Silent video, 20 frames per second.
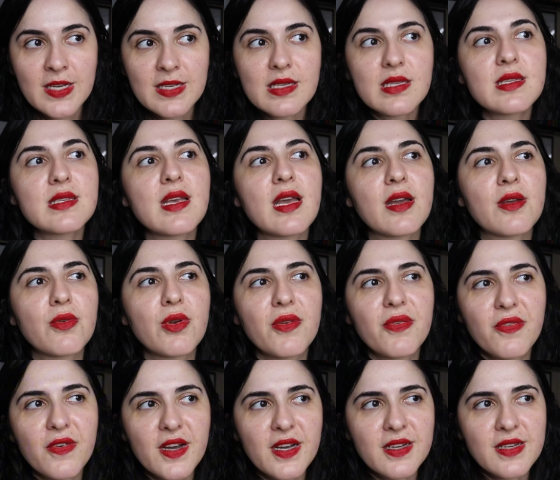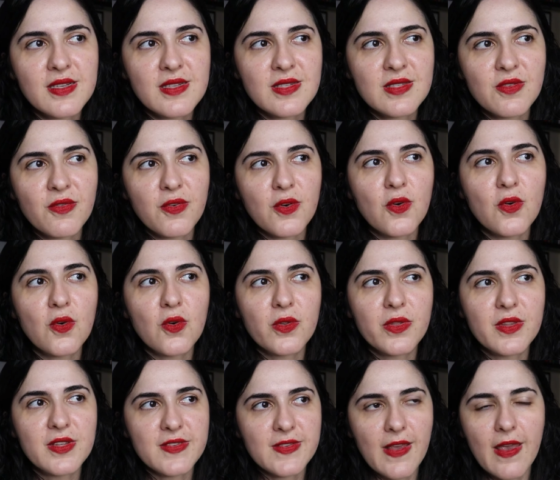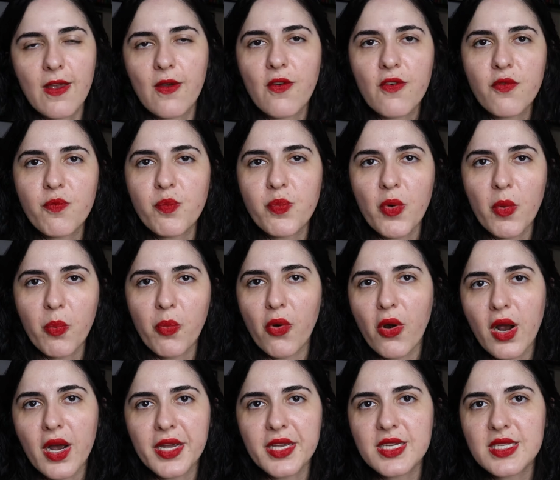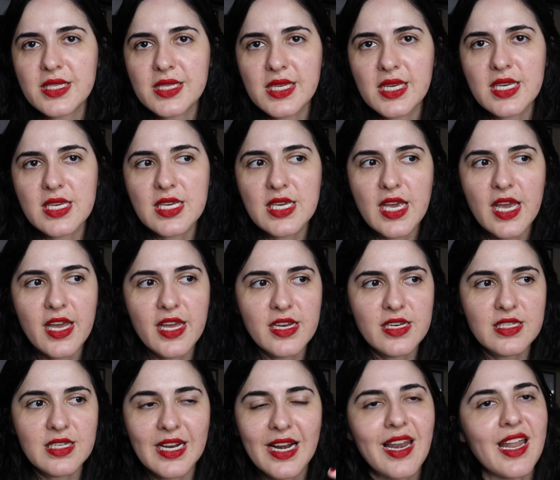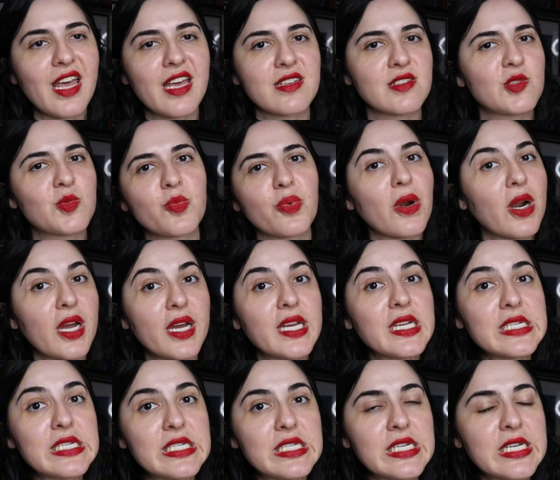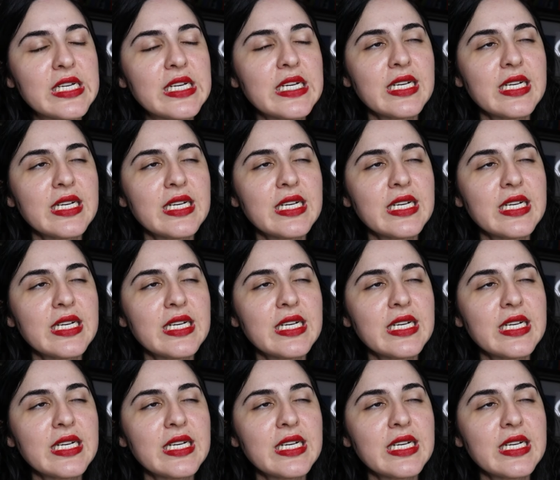sacrificed for the sake of propriety and class pride.